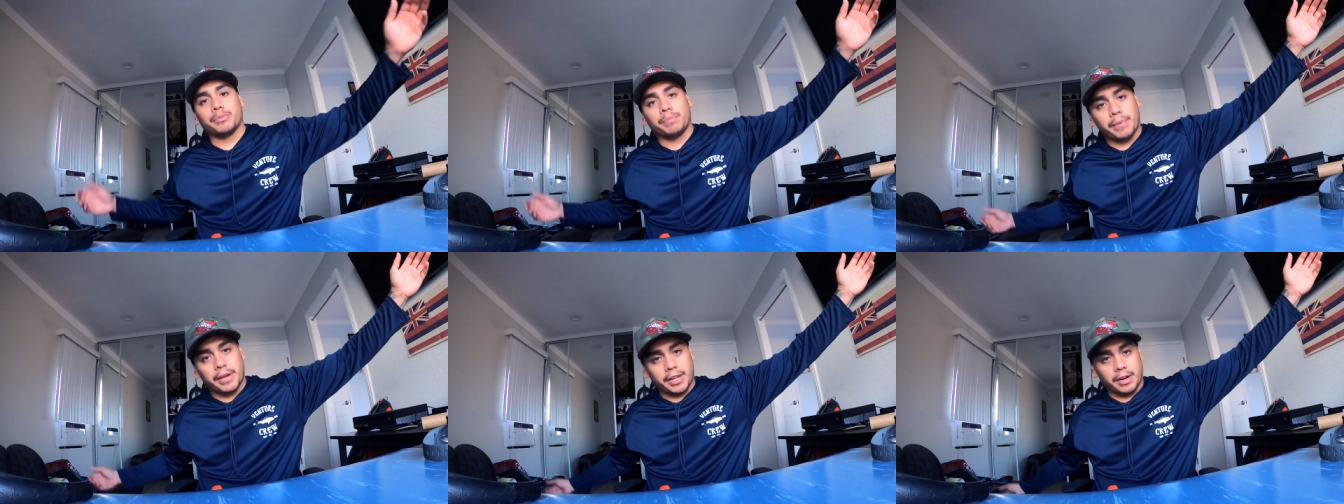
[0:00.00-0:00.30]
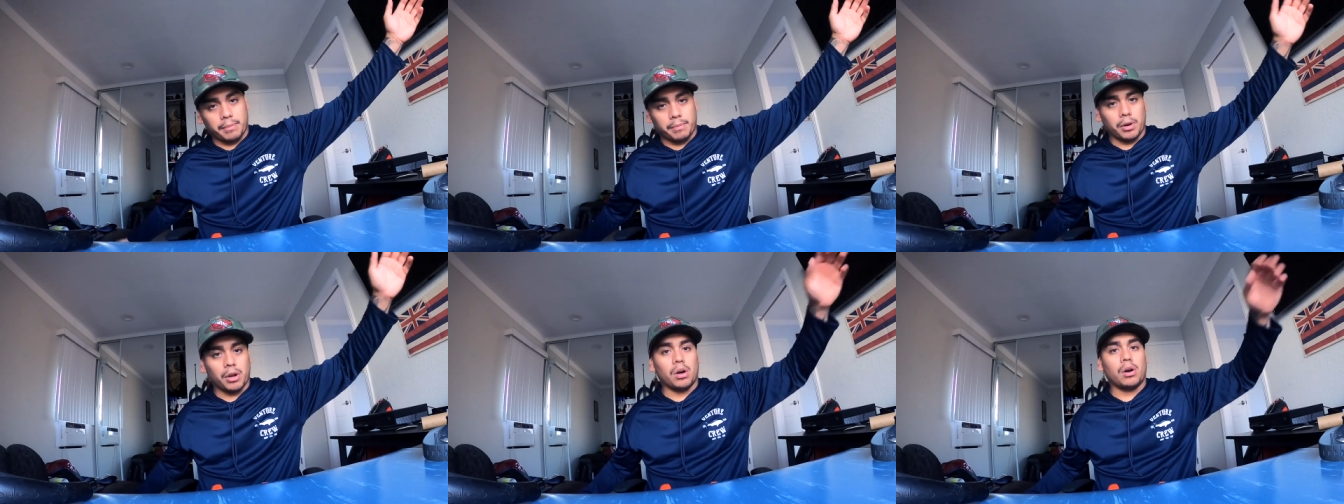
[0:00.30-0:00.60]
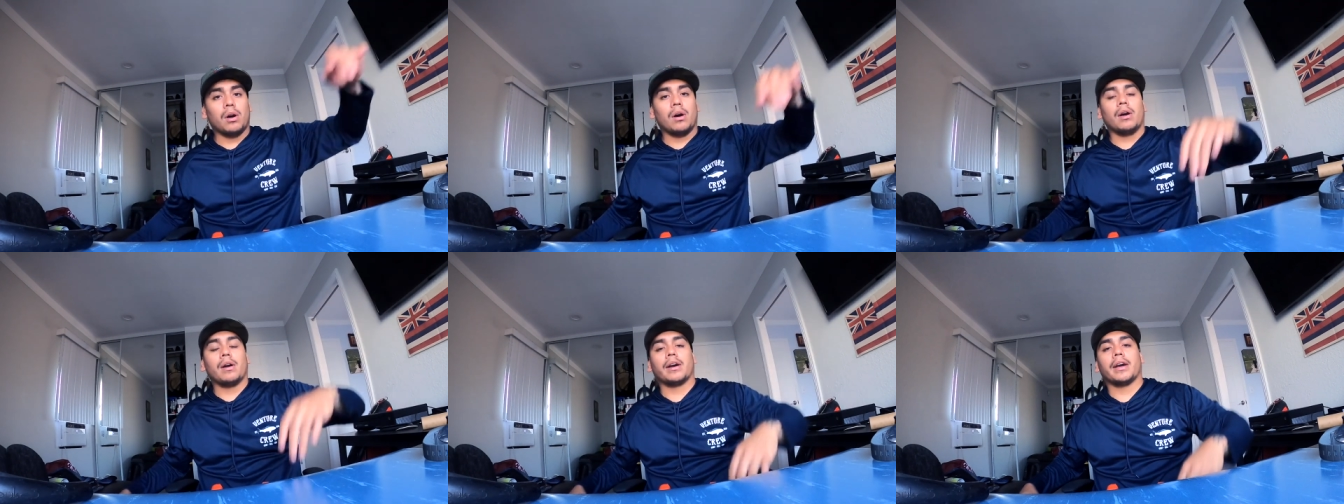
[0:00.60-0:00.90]
making them
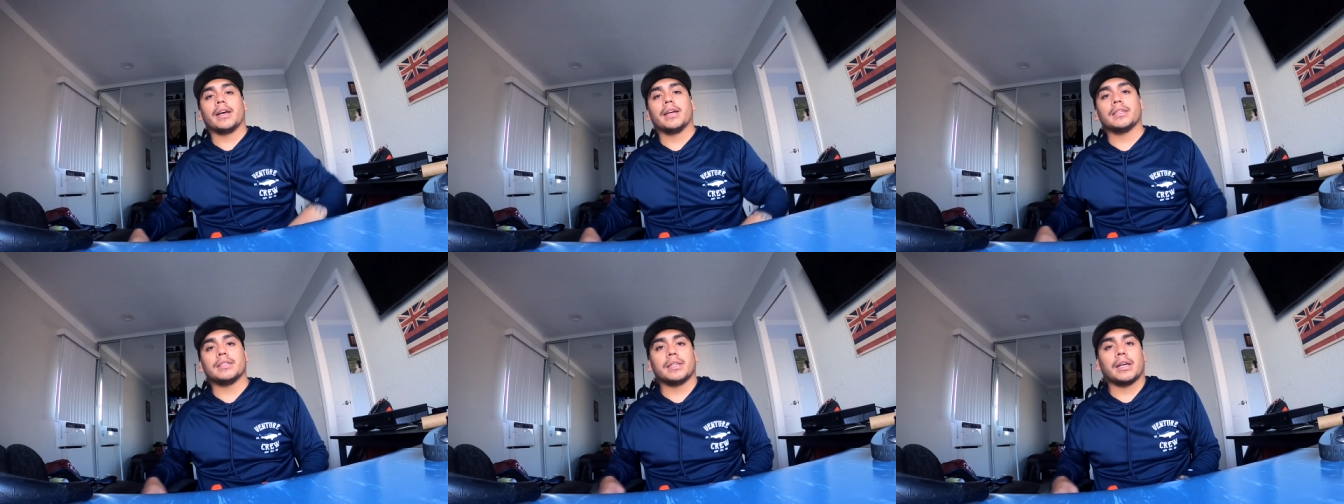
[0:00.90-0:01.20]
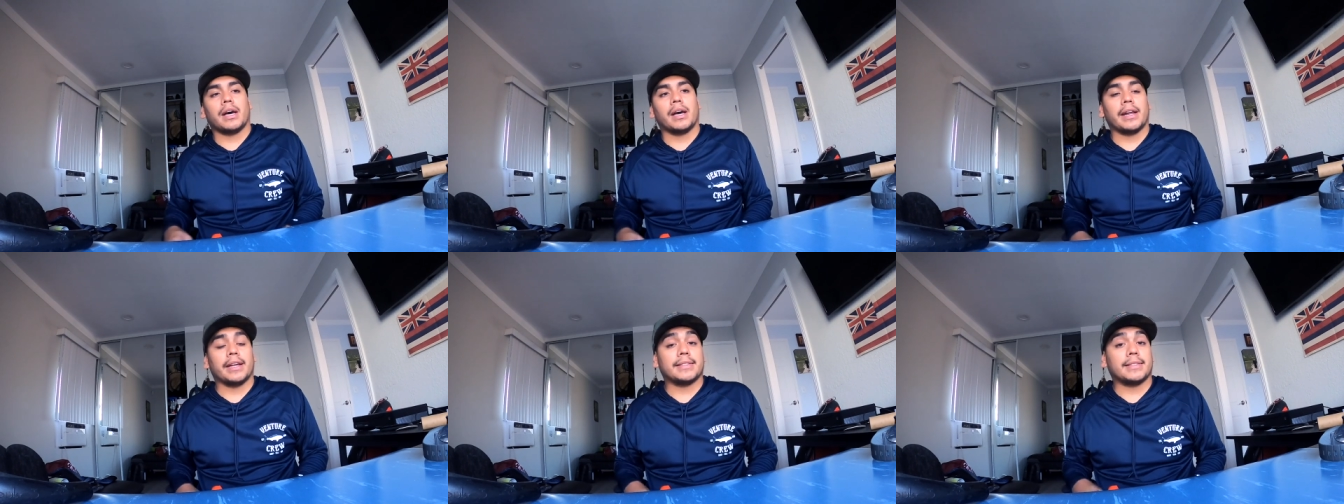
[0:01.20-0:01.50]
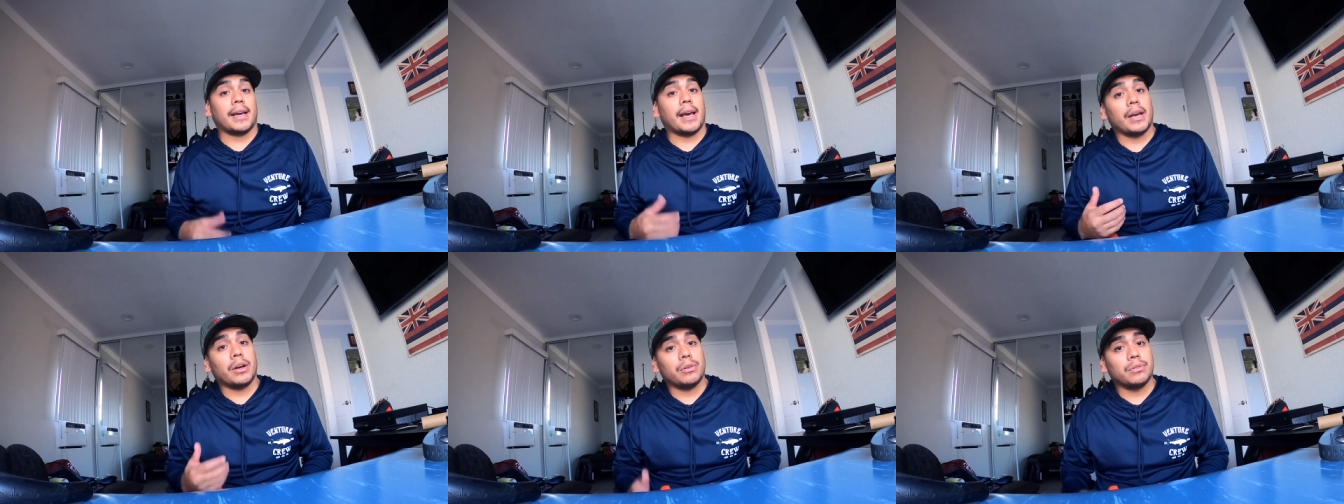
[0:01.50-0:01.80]
long is that it
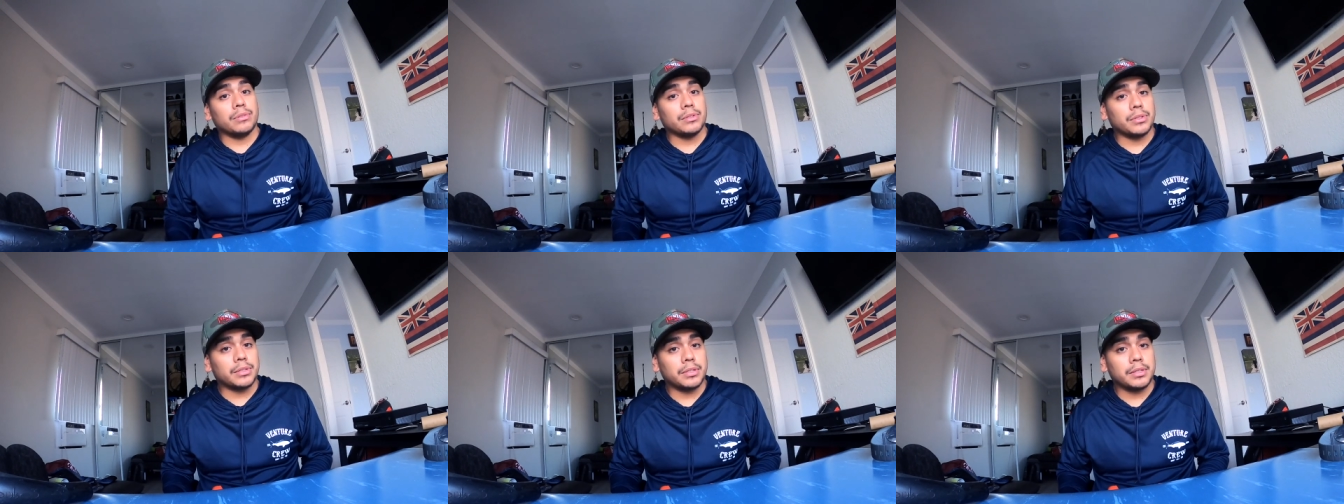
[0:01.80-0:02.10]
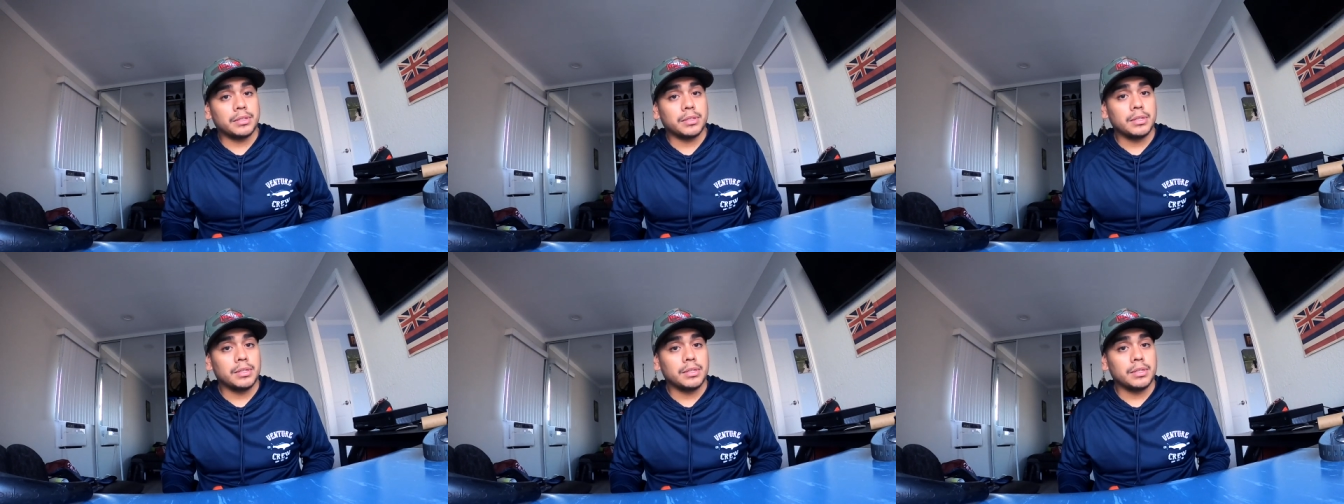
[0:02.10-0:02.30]
tangles.